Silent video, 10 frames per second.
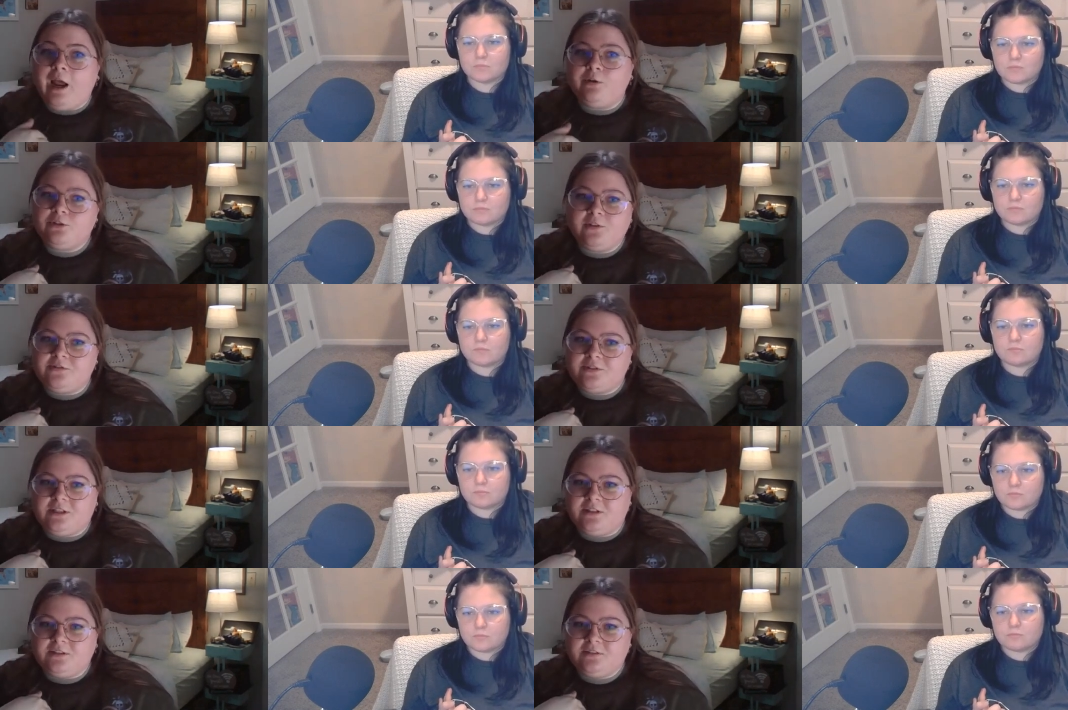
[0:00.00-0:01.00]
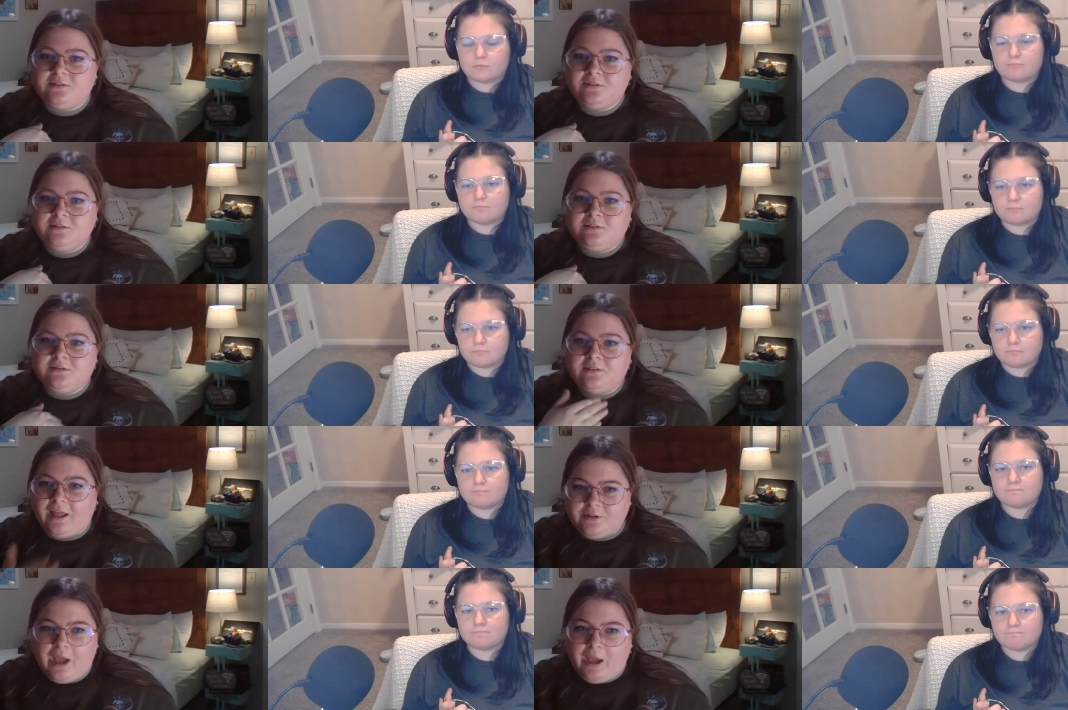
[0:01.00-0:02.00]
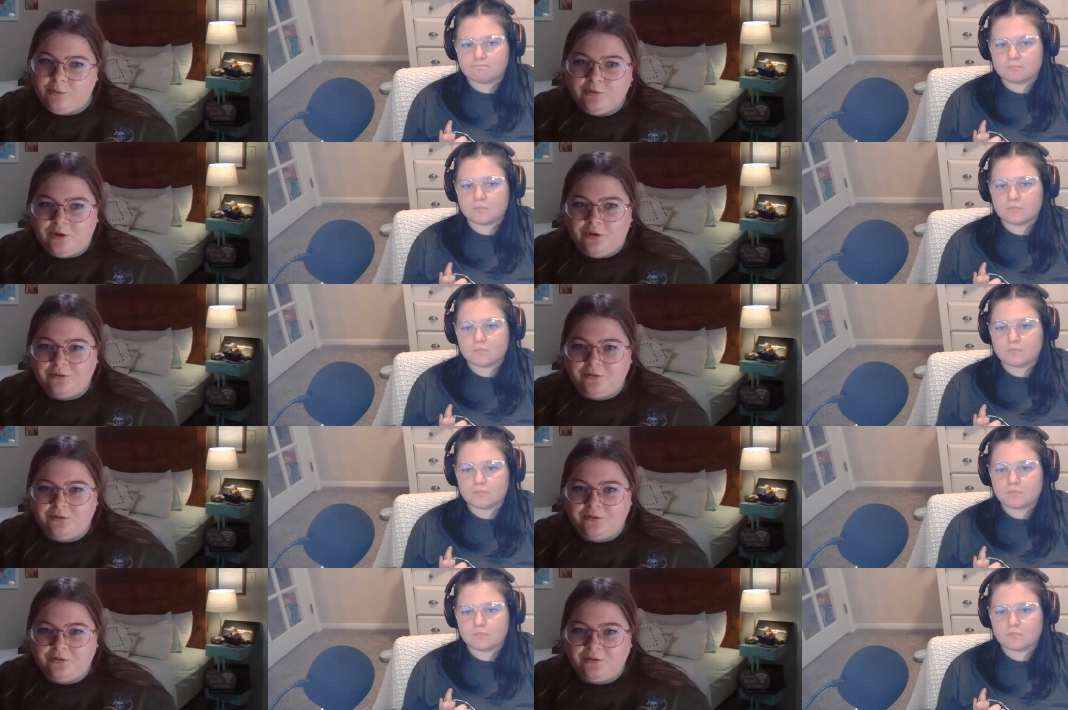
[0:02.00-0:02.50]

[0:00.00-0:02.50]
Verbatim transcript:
Speaker 1: when I was 15, I I